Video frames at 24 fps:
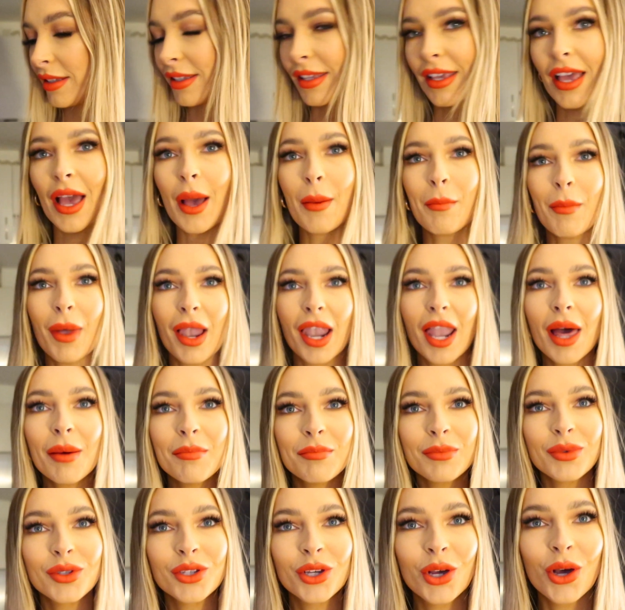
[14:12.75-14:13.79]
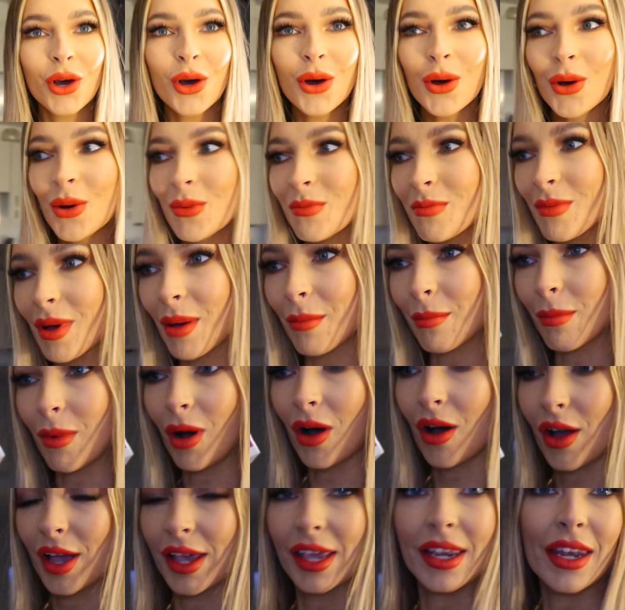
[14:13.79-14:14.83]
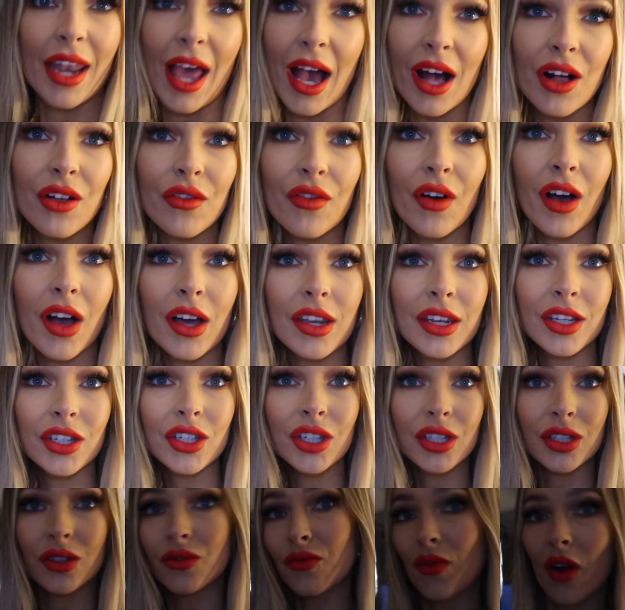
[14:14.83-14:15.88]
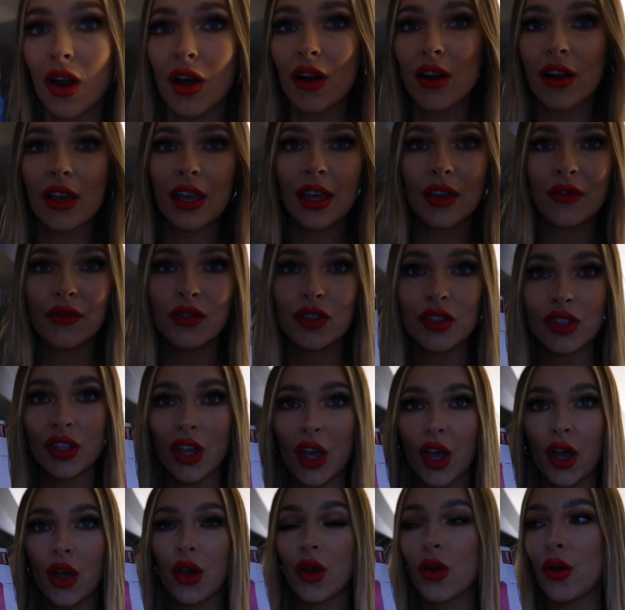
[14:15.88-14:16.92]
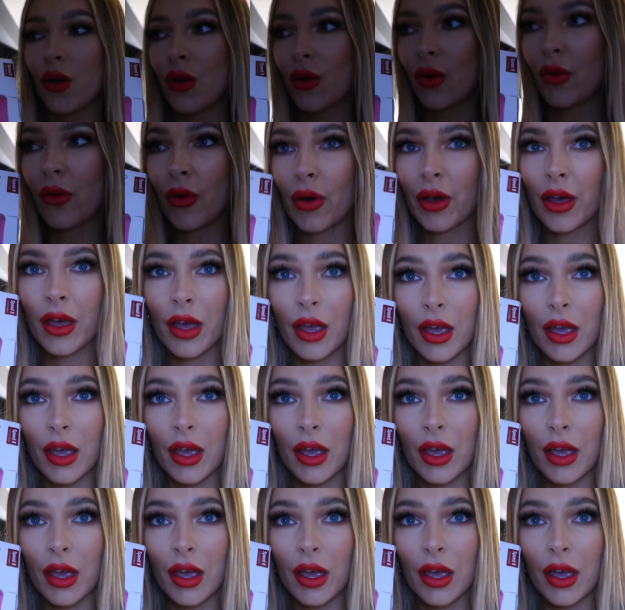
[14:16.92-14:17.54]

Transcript: So yeah, my lamp's come, my nail varnish has arrived, so...